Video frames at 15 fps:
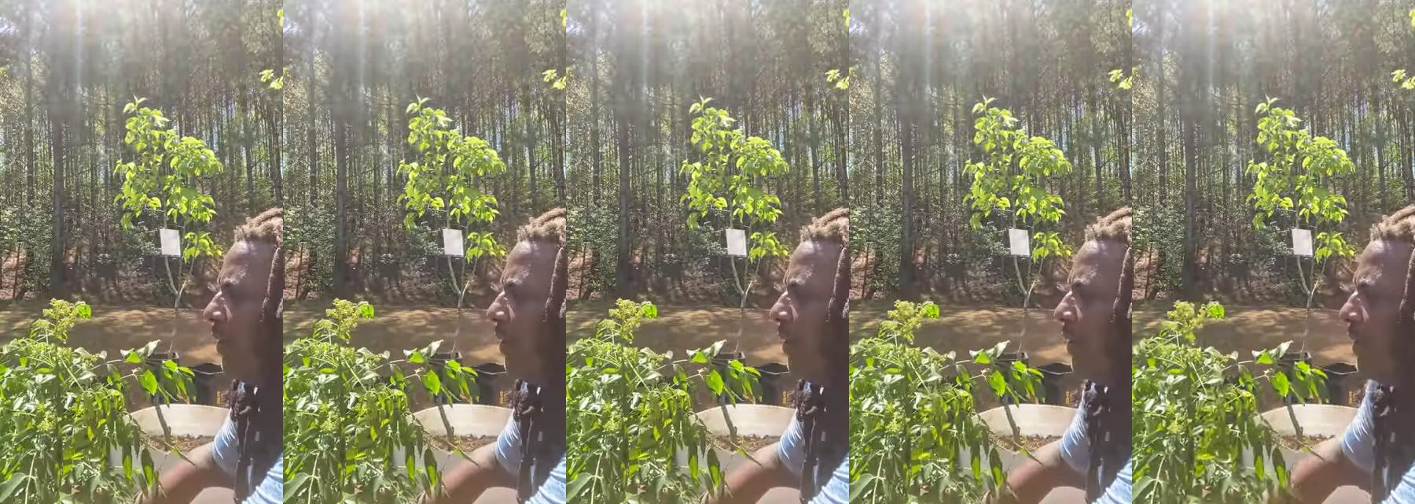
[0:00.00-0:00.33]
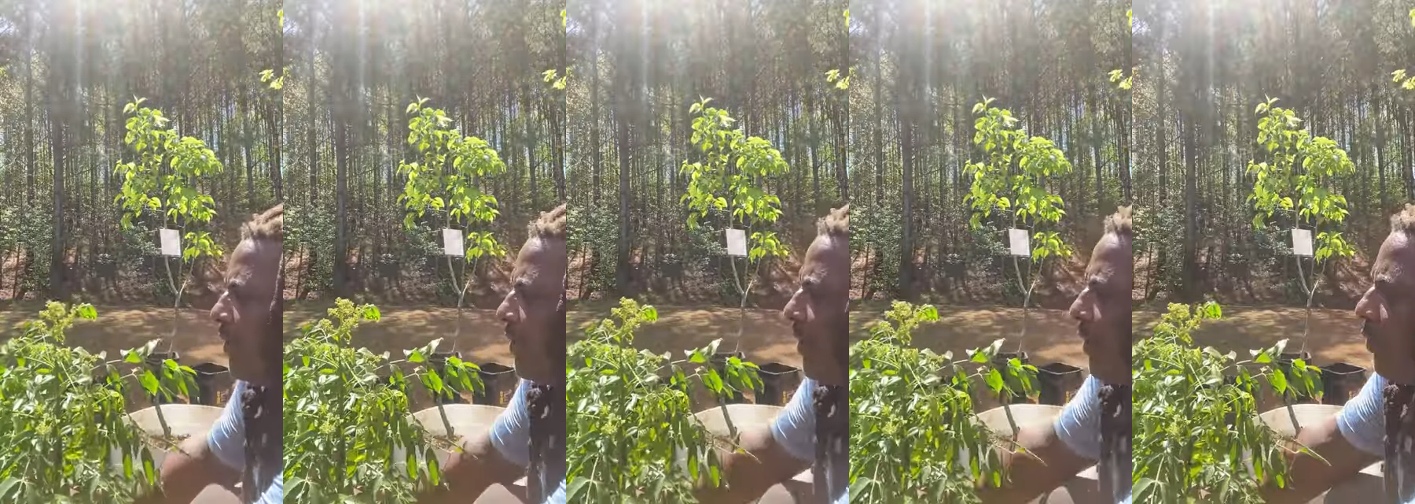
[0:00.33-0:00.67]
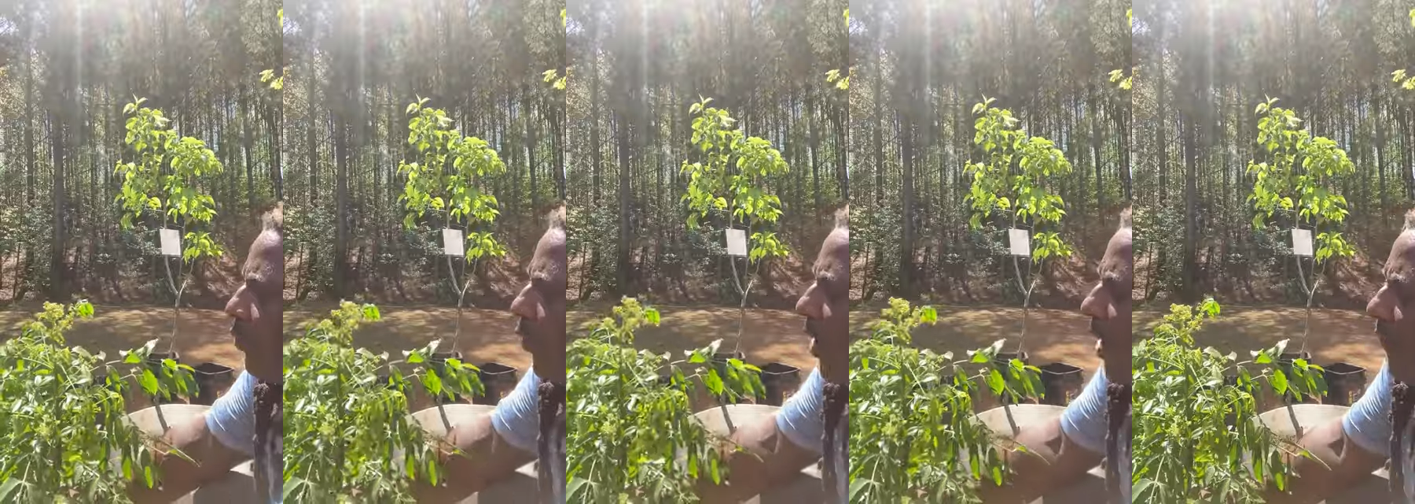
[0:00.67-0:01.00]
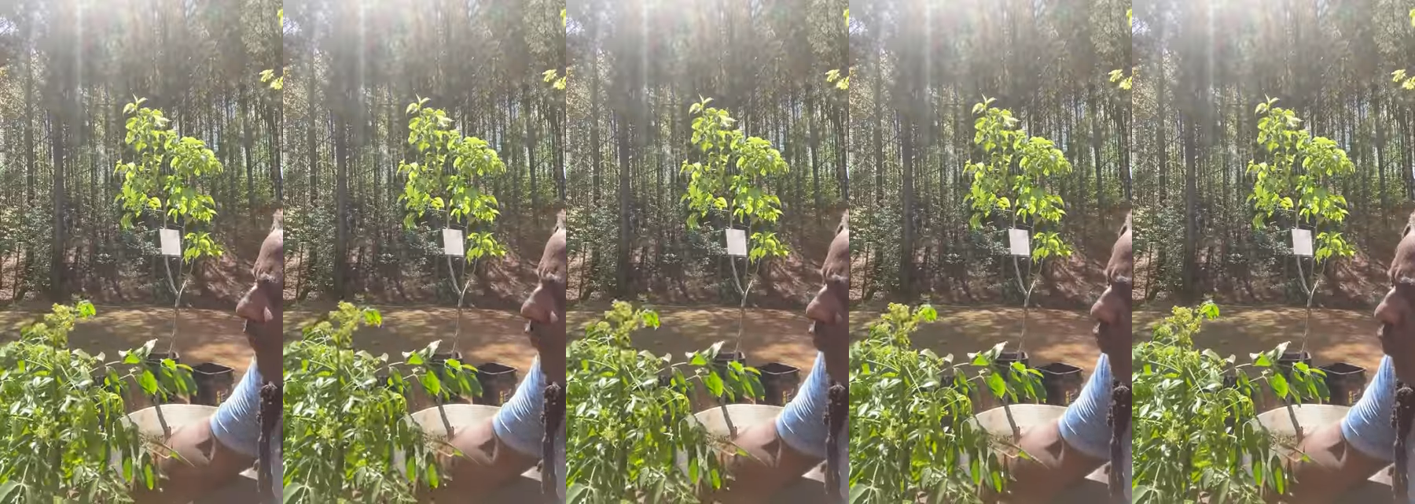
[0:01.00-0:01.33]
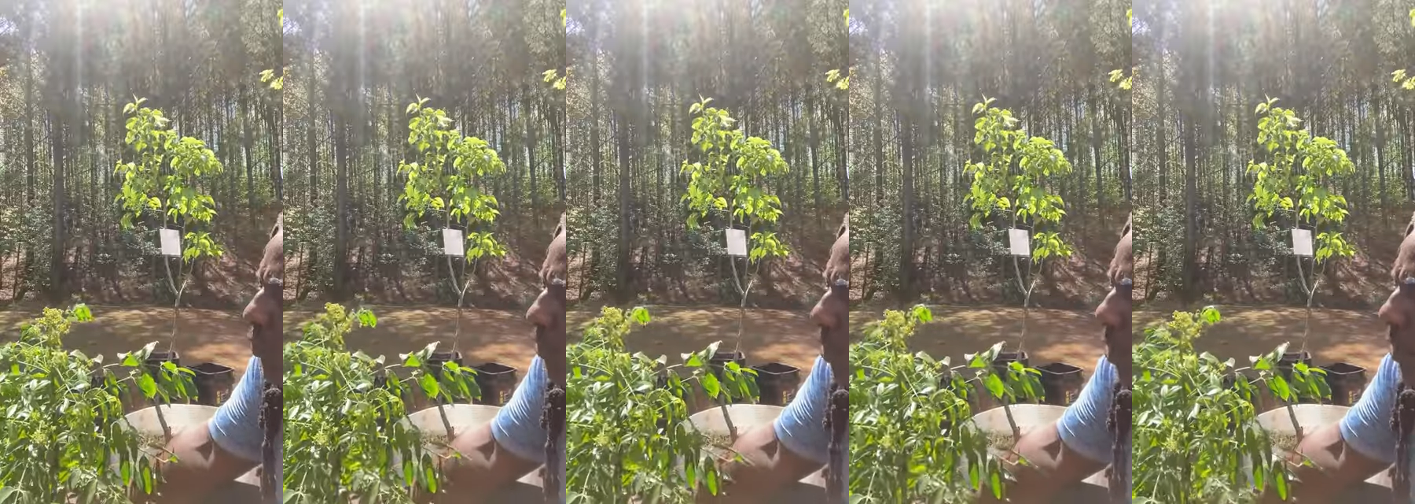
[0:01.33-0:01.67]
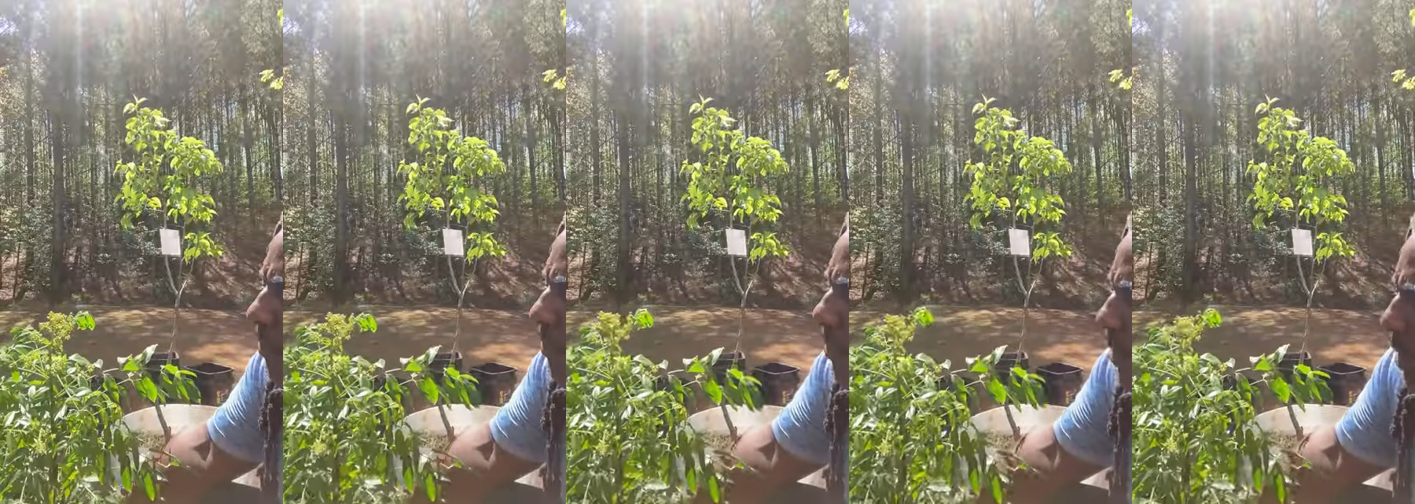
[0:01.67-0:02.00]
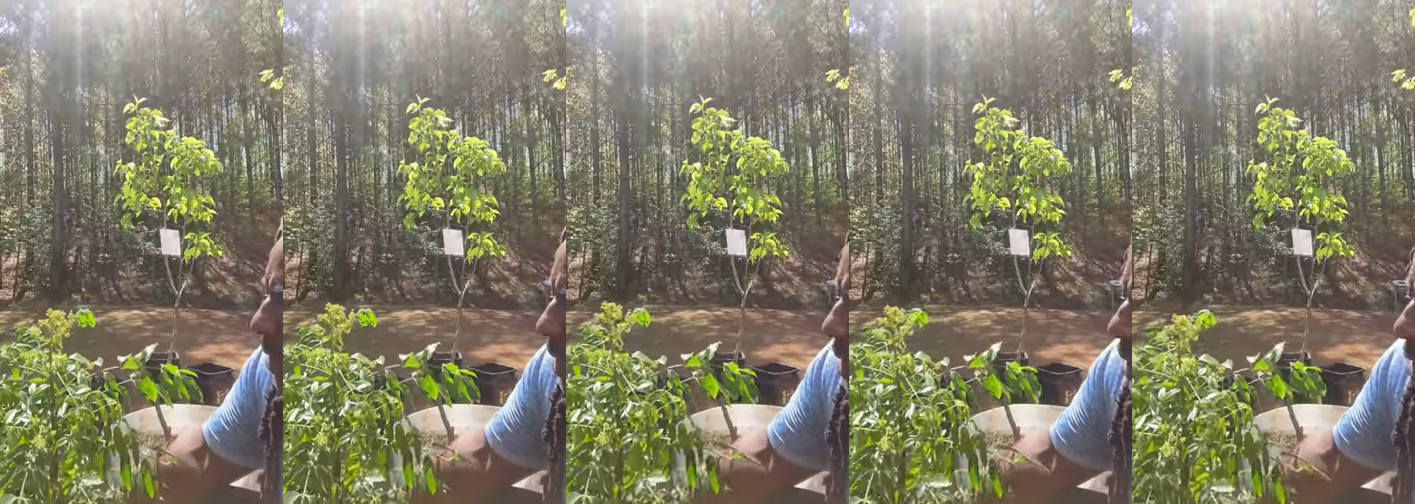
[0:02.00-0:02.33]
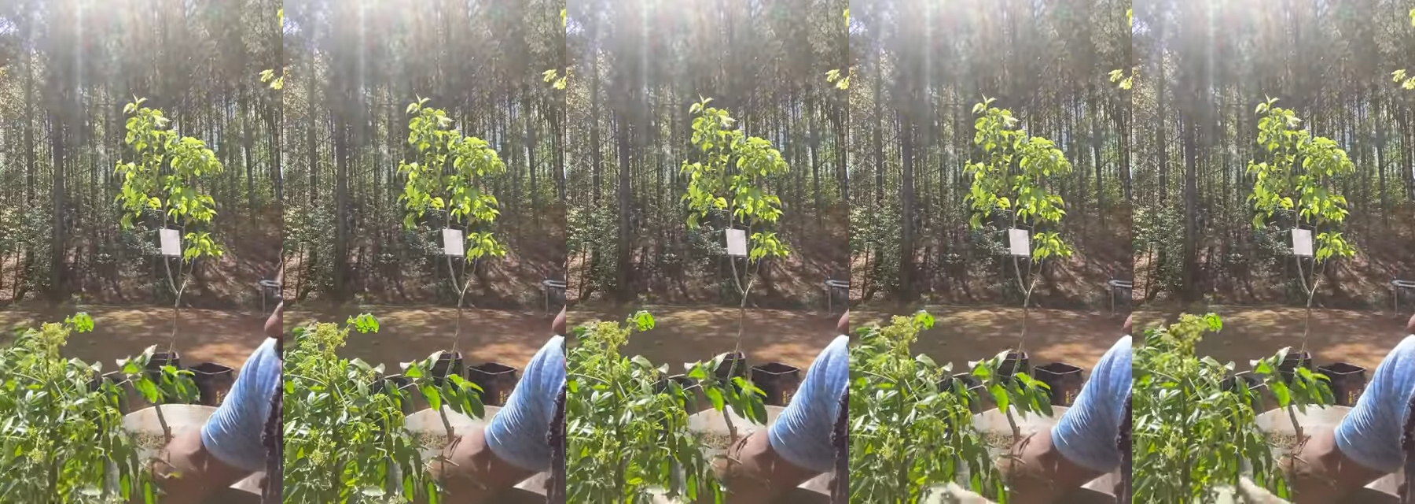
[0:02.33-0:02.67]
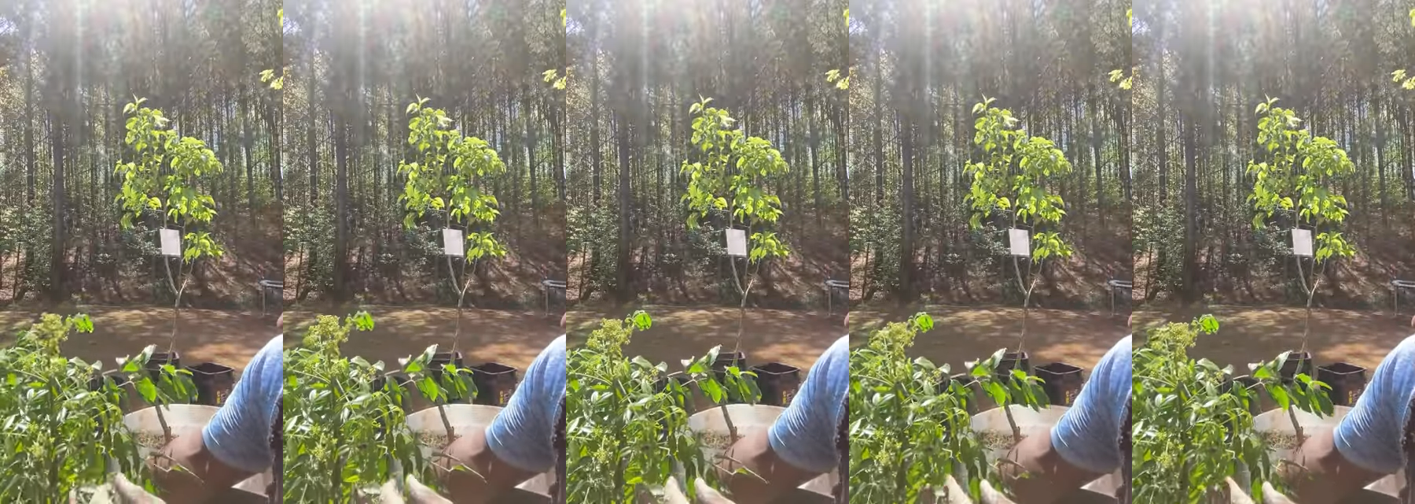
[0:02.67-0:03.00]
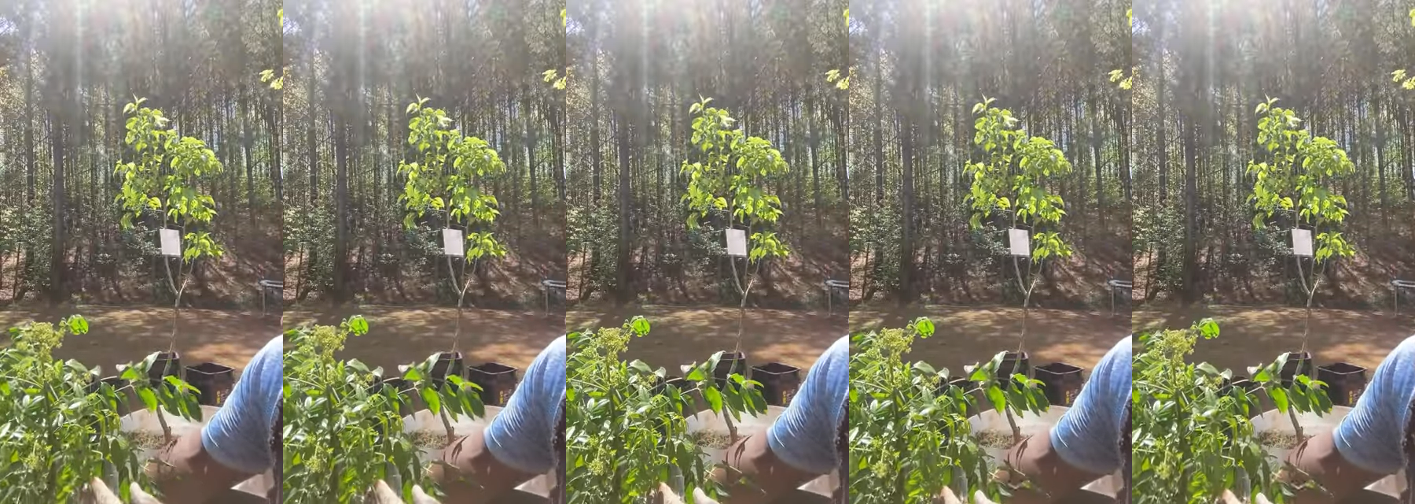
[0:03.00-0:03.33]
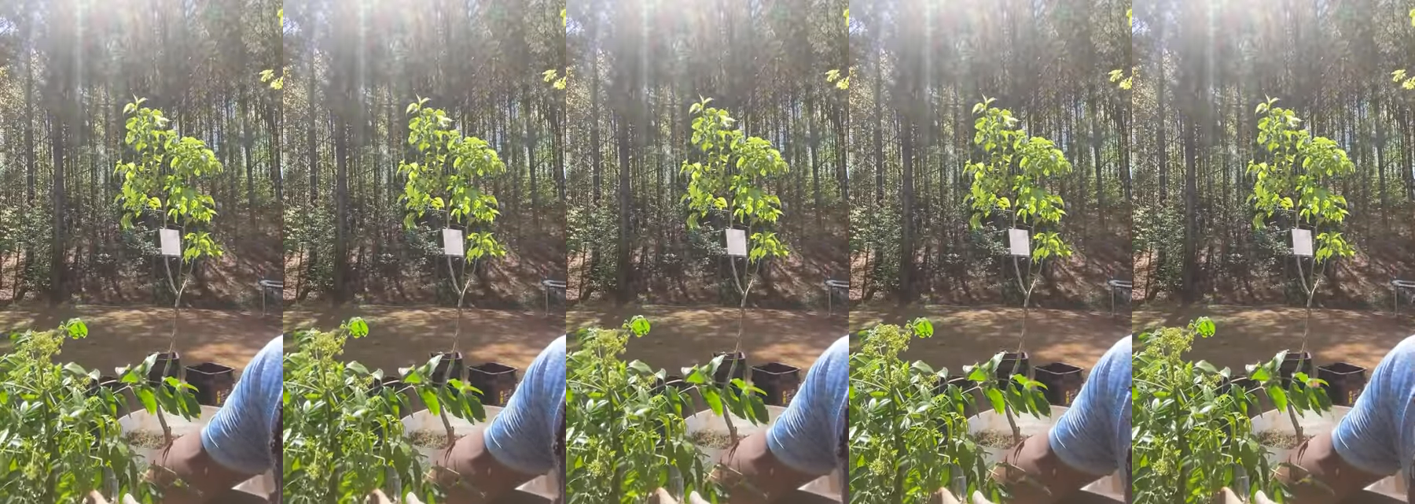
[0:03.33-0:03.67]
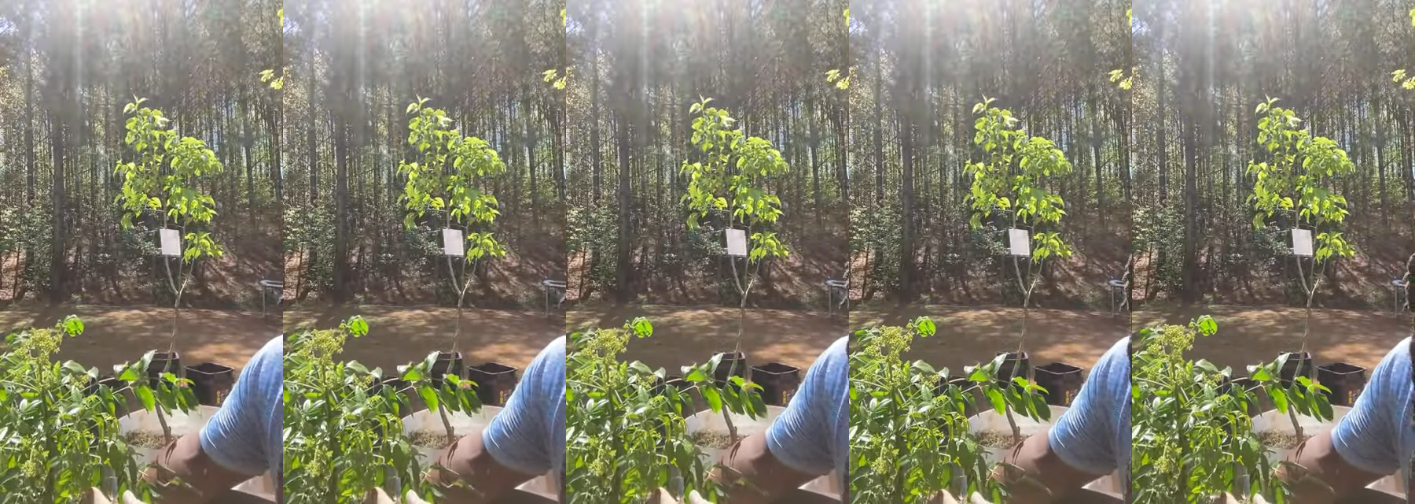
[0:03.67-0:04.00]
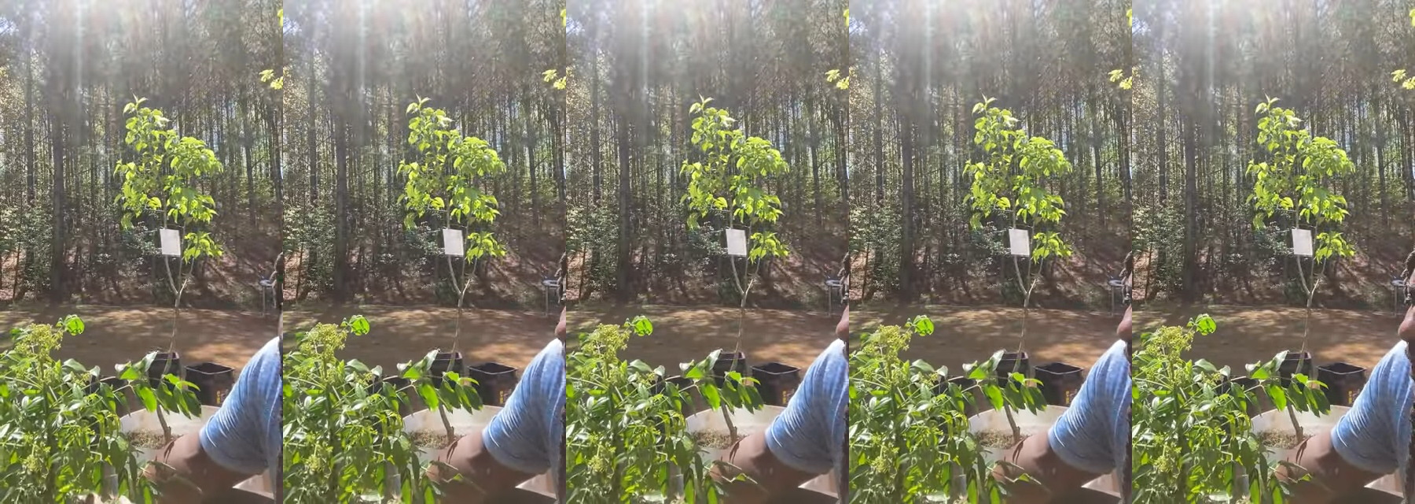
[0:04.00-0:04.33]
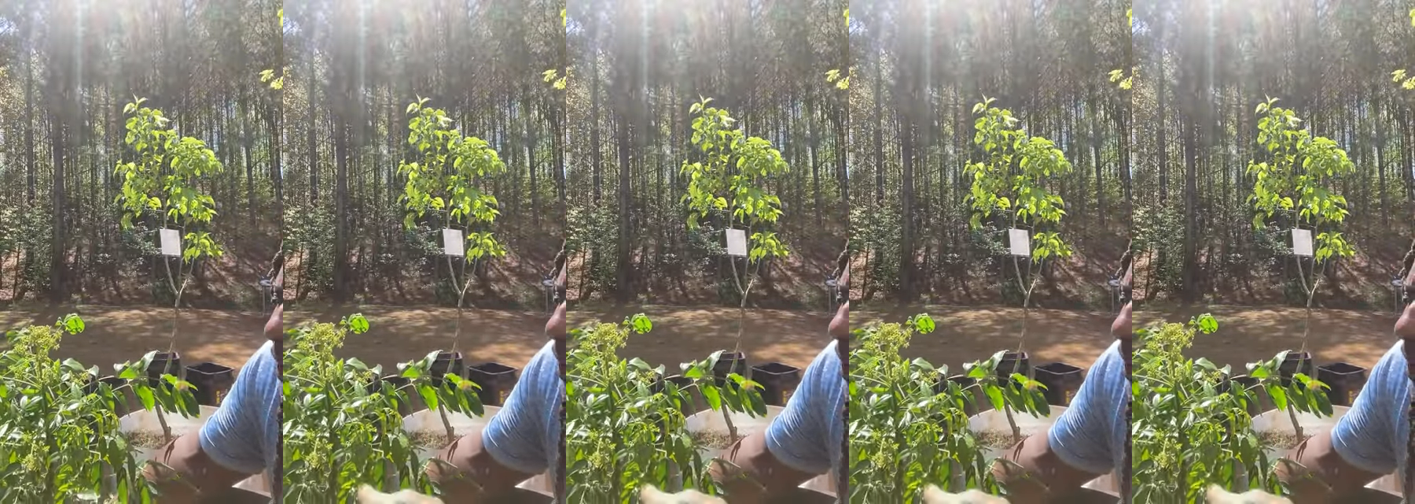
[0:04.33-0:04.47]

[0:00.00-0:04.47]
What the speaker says: [unreadable: no face in view]